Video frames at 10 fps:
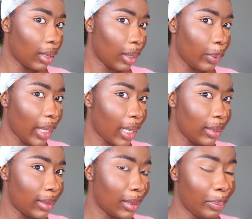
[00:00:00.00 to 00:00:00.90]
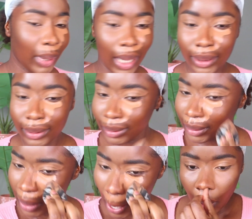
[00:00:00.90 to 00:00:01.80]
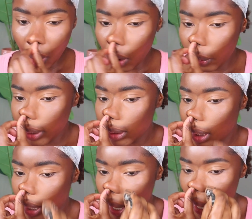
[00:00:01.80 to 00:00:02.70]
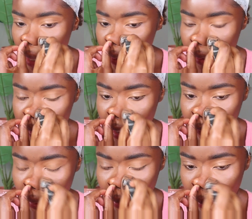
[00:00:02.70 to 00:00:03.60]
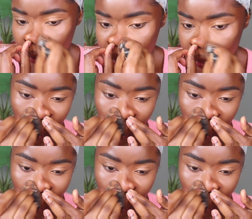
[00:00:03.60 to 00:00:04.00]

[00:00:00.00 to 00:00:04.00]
Can we get into the blend? Always get the side of your nose.